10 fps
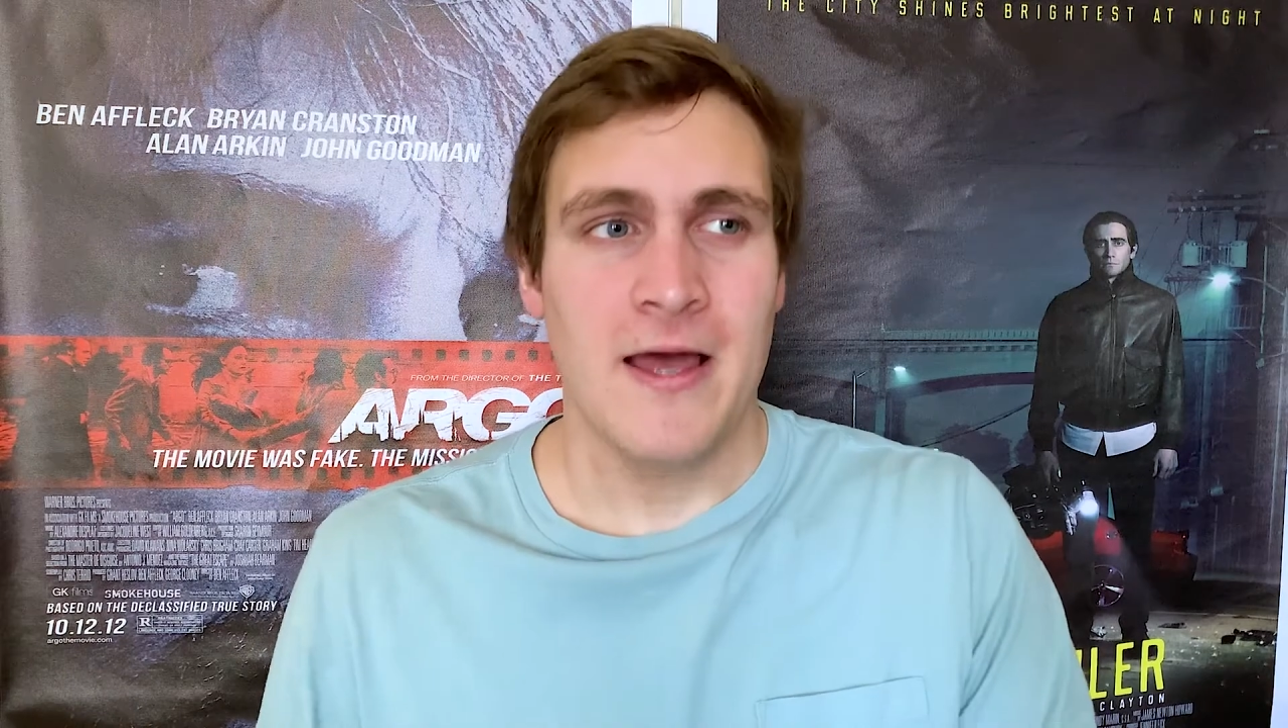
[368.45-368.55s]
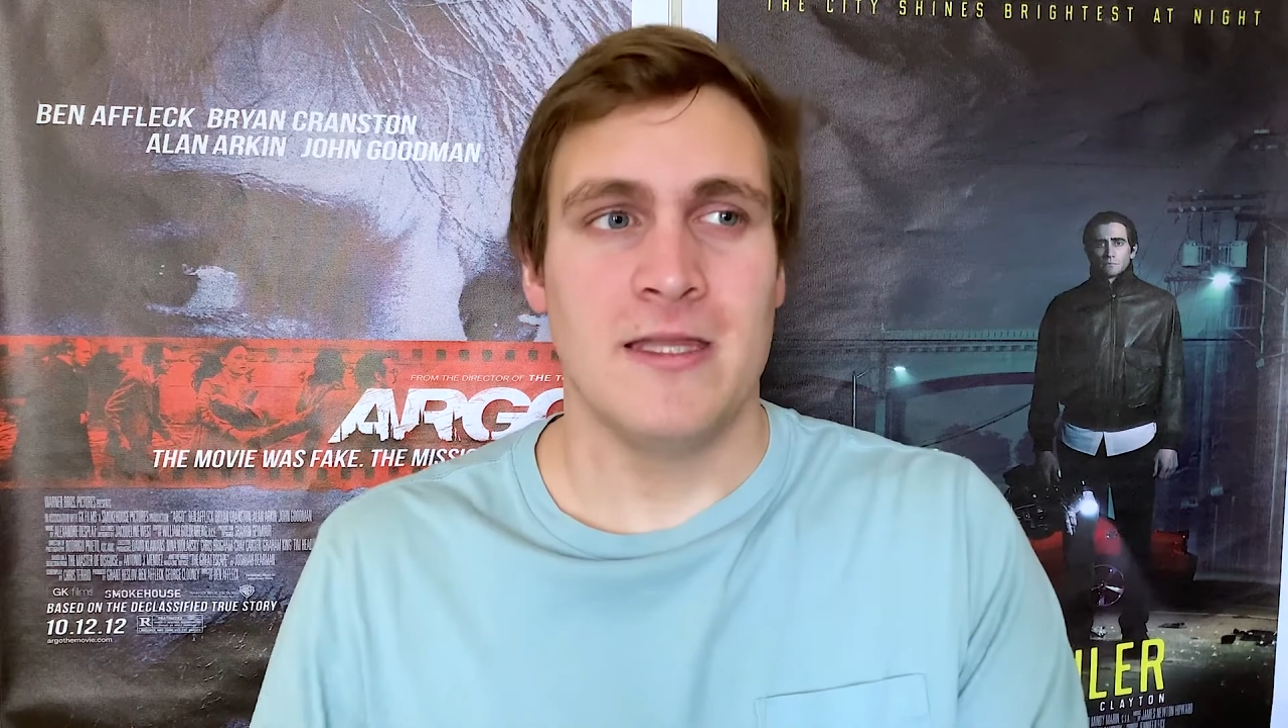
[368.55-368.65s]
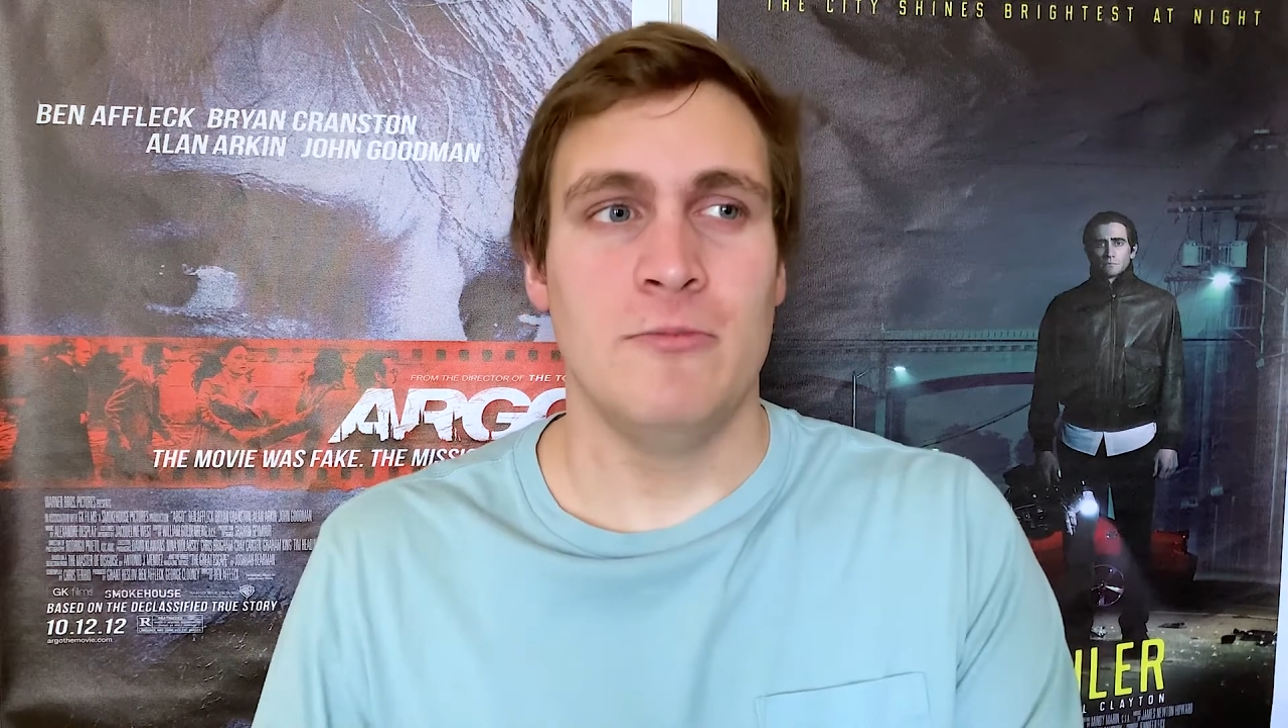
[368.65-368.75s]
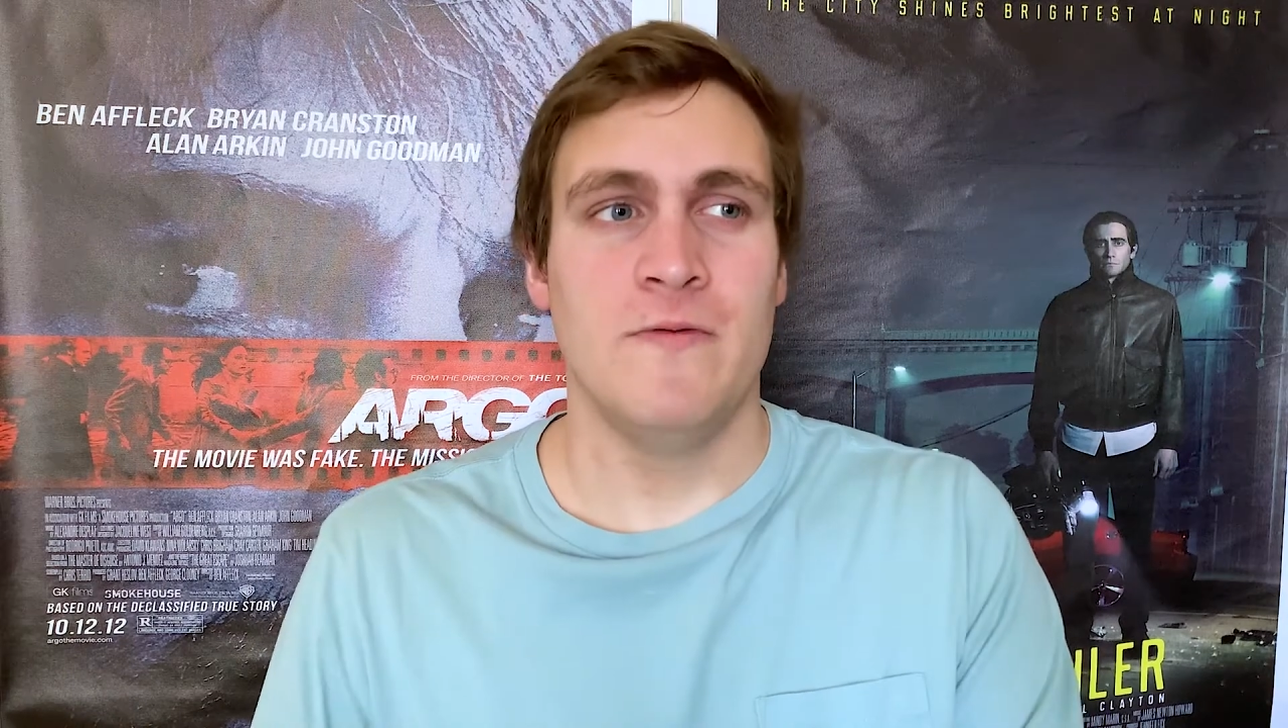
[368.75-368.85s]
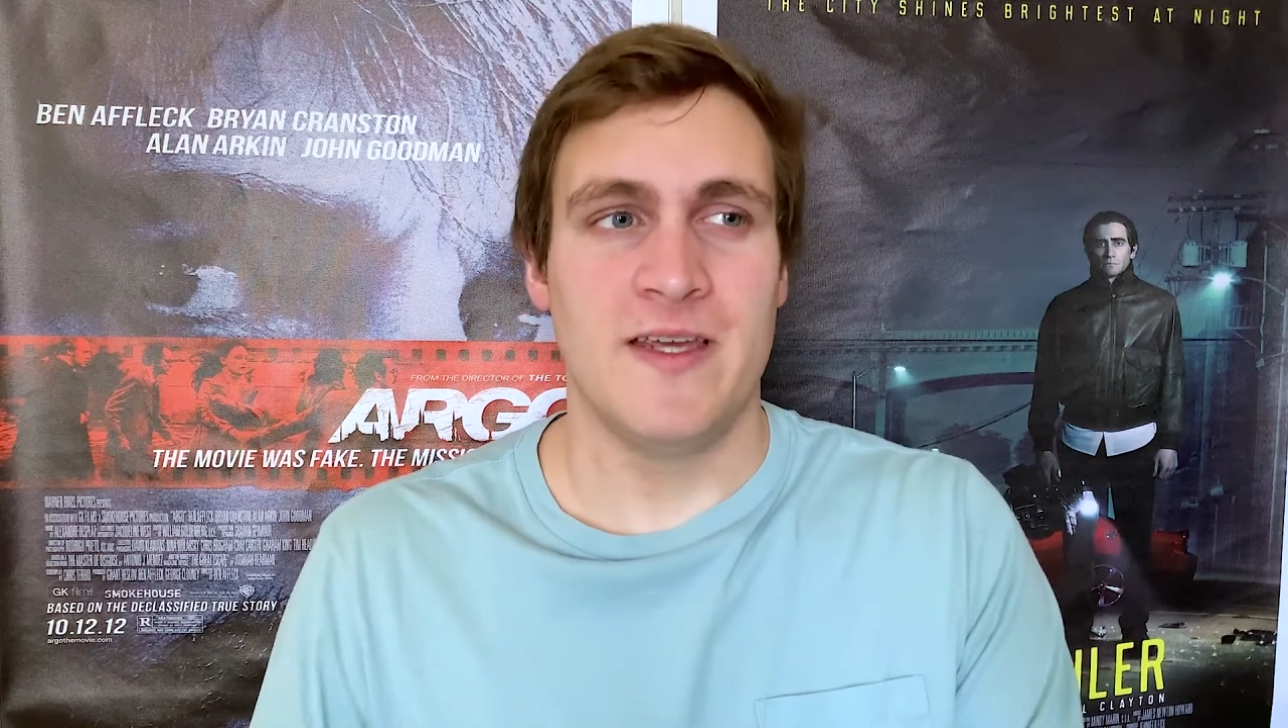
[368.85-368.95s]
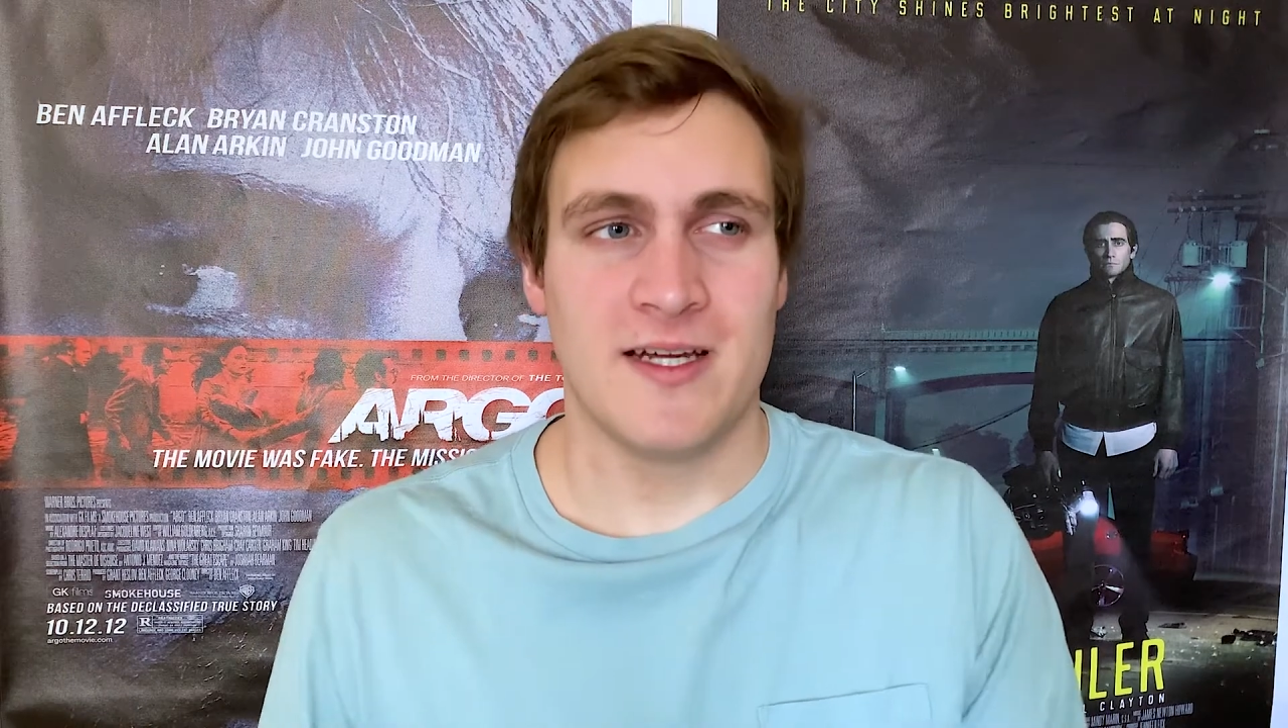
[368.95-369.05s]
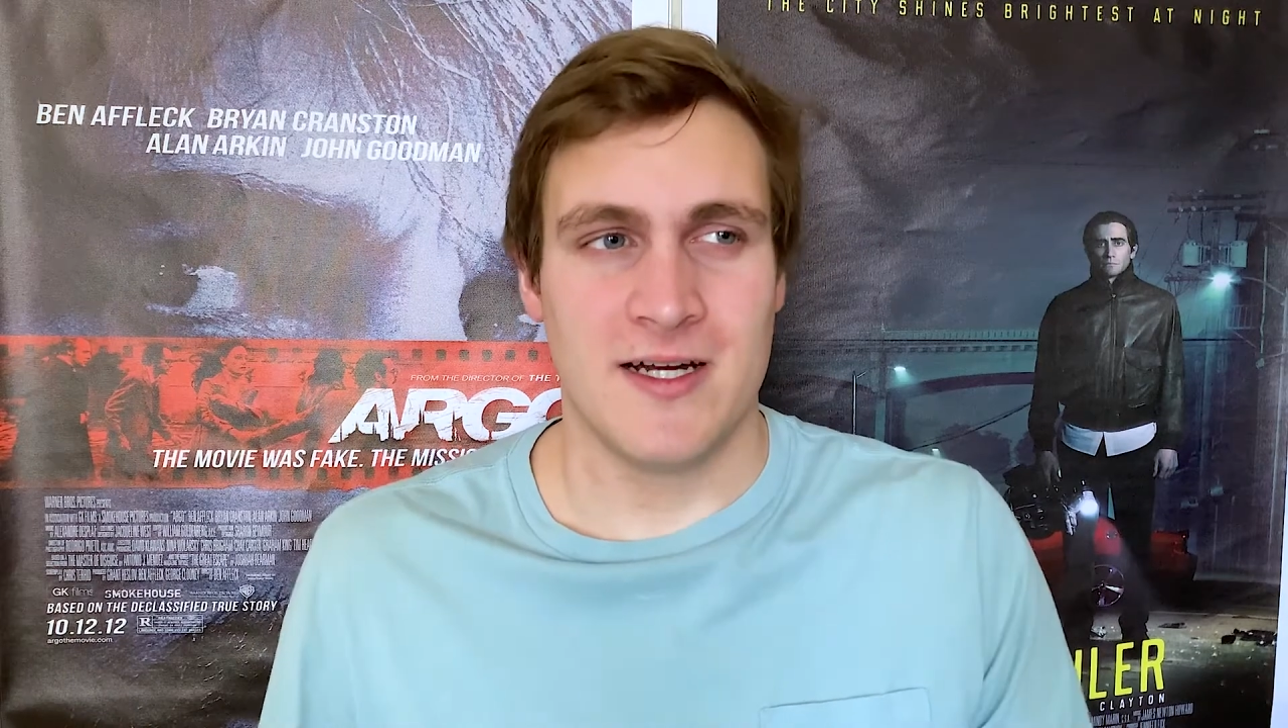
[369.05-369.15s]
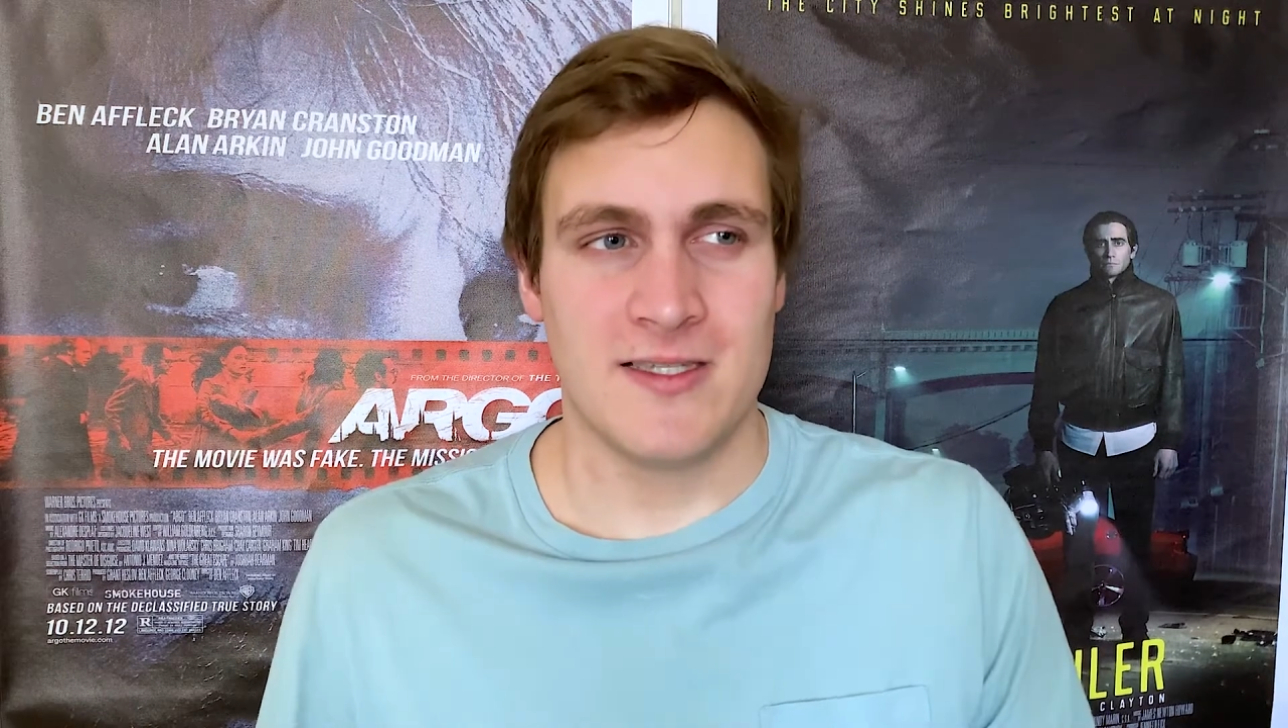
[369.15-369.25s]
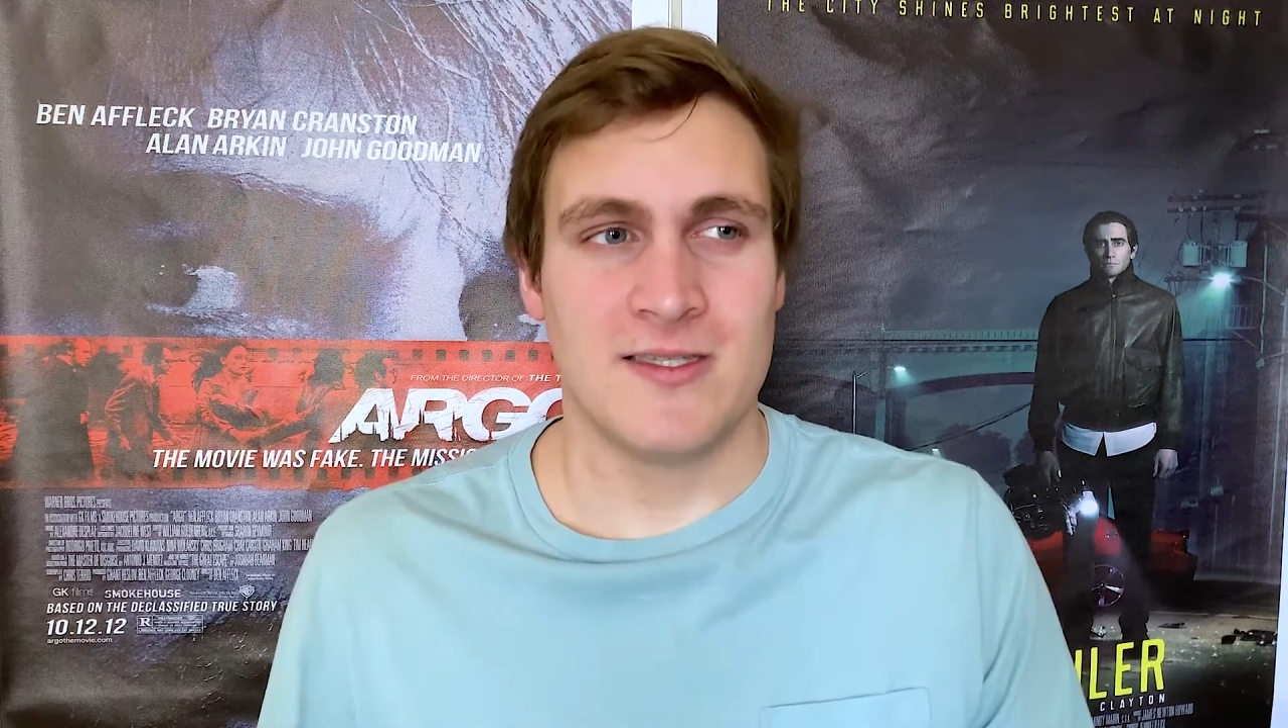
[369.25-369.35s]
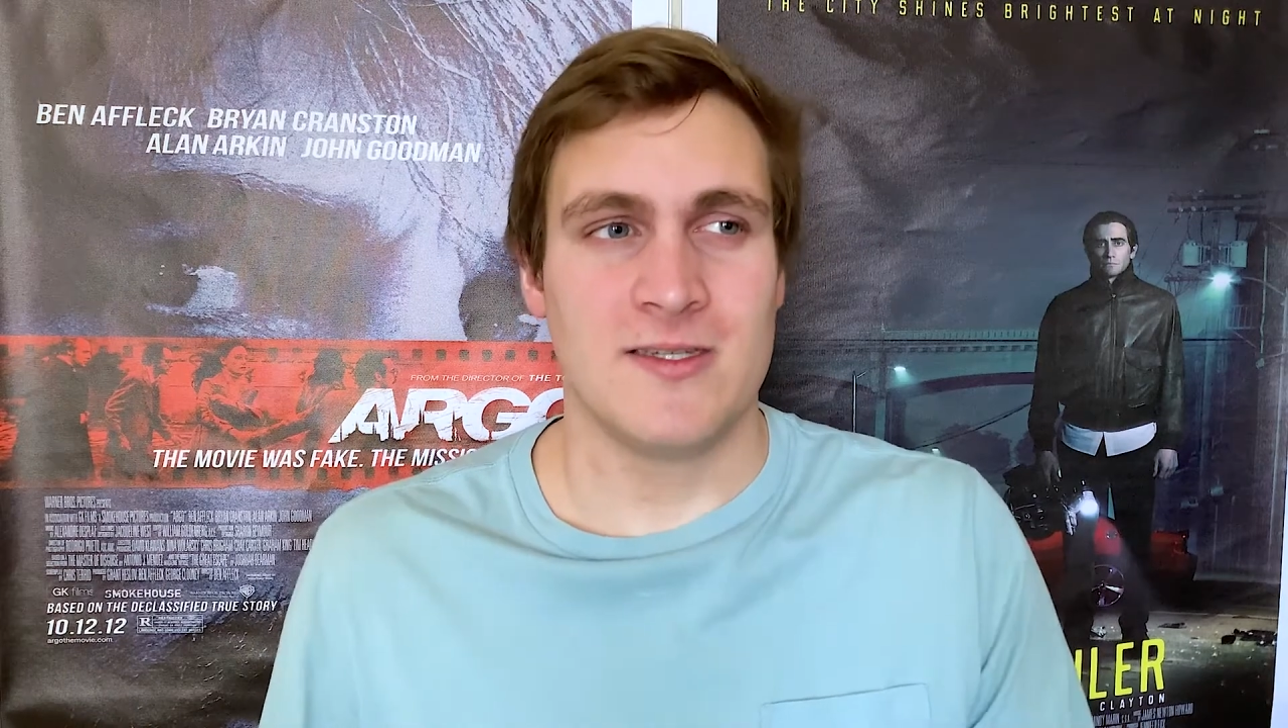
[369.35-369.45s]
the movie
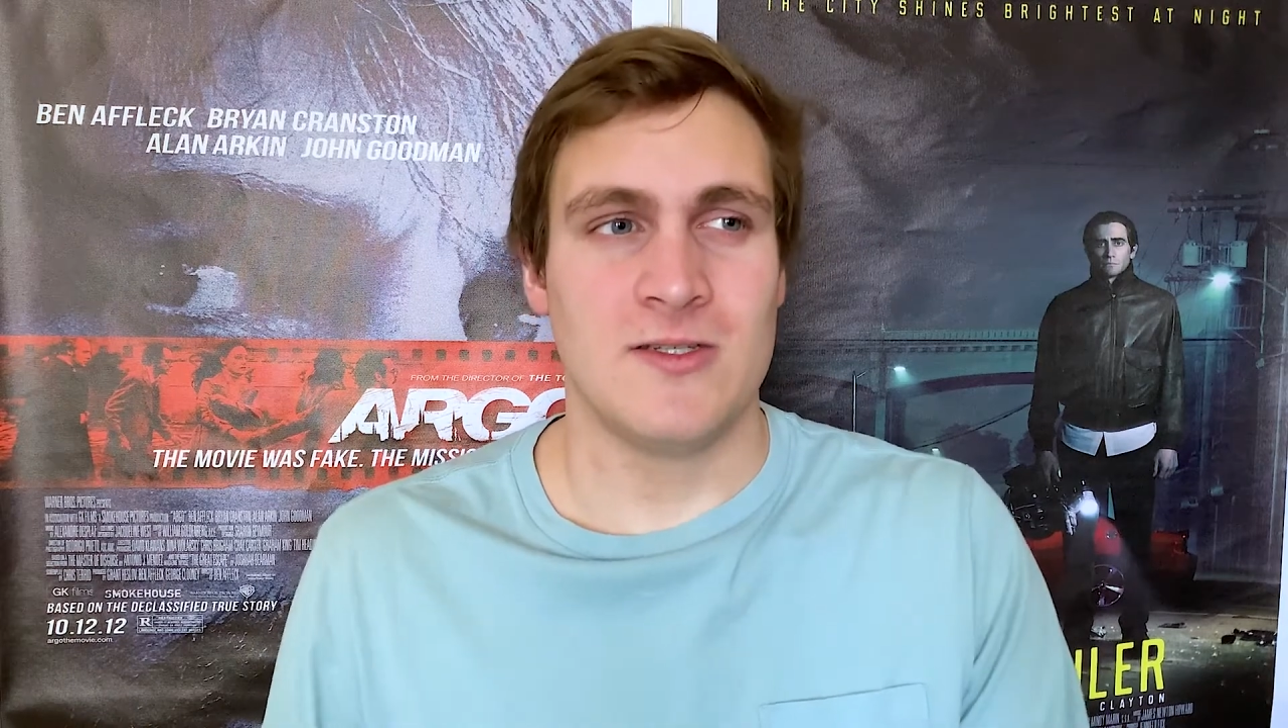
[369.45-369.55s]
cuts